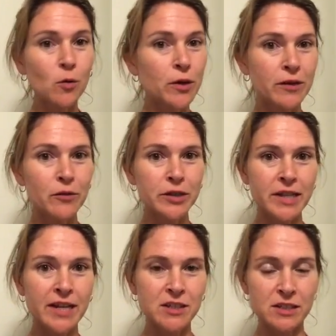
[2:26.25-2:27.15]
whatever it
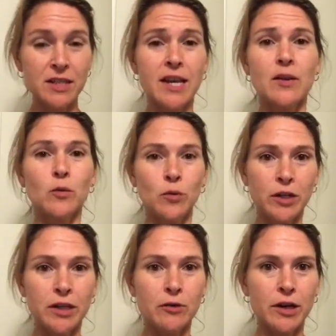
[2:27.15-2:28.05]
takes. Take it
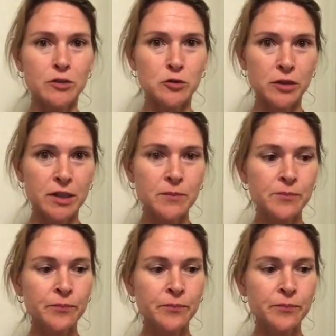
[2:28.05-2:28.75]
really gradually.